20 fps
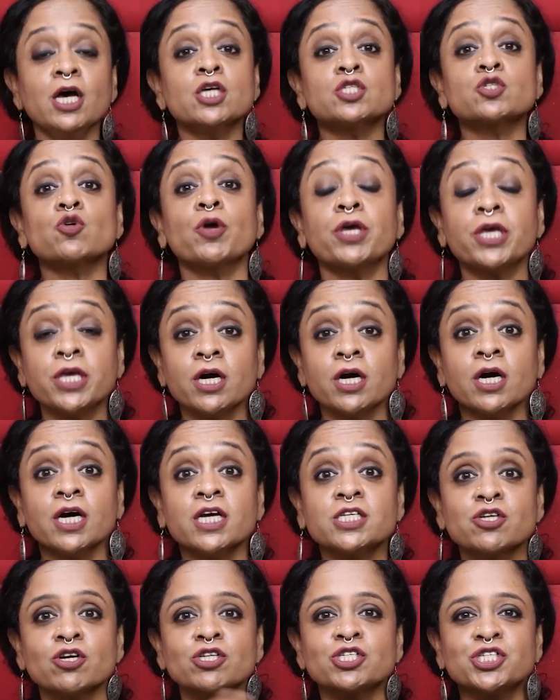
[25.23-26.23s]
So here
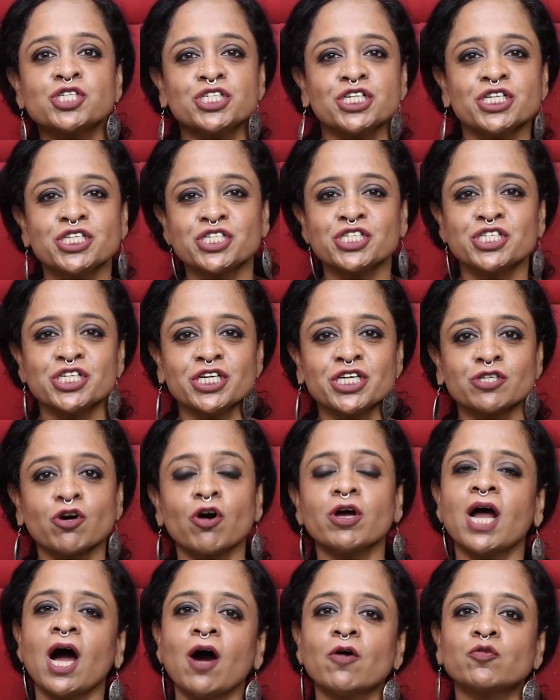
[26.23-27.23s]
is your cheat sheet
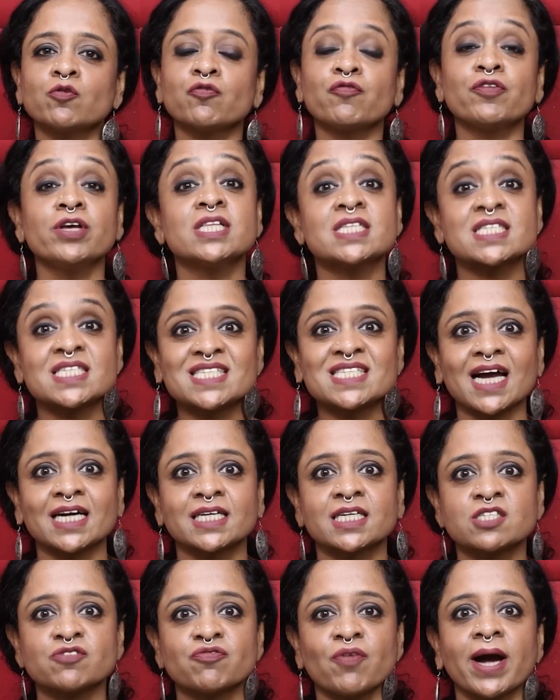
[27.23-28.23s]
on how to feel
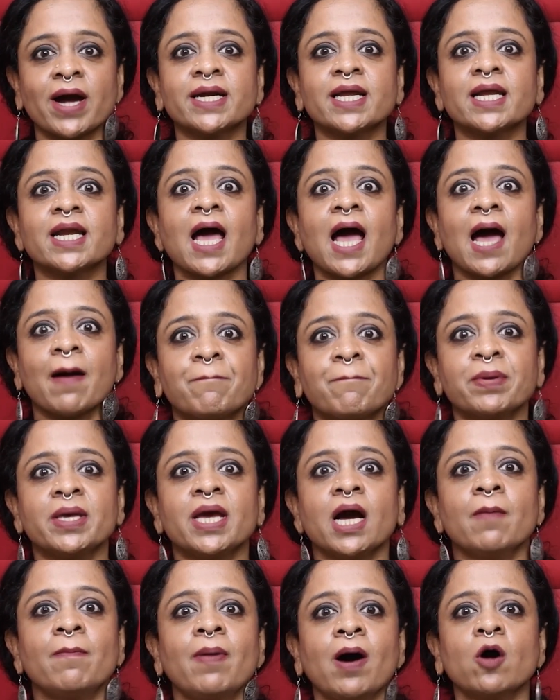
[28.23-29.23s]
satisfied and
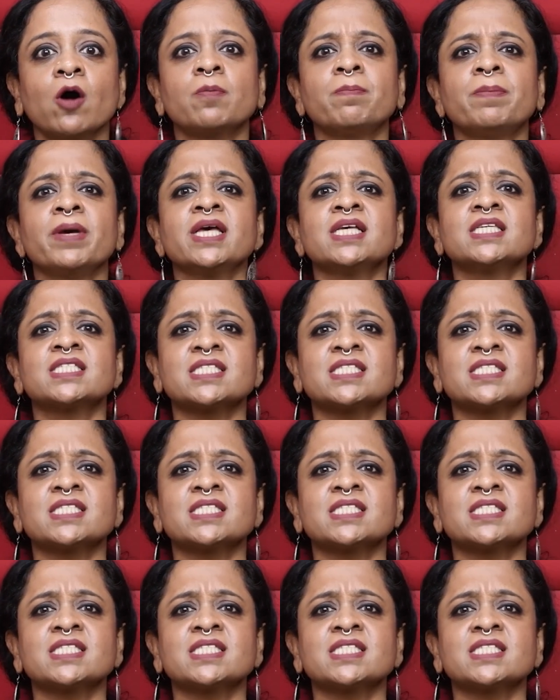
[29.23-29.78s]
happy about being